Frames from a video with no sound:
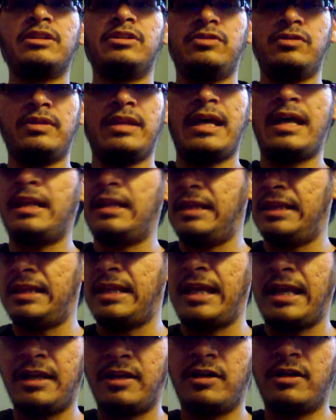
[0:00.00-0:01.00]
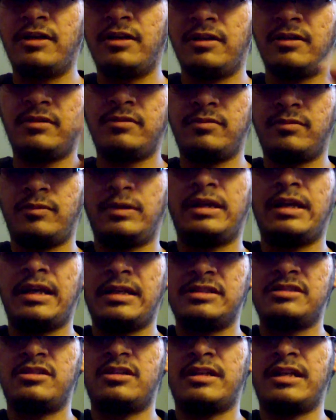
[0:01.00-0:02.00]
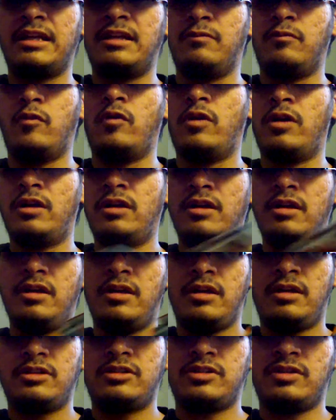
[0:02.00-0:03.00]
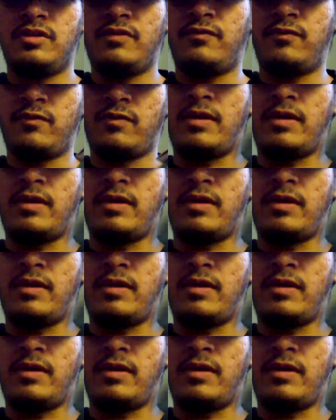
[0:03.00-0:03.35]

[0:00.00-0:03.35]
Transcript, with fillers: do that later when I start getting more. So for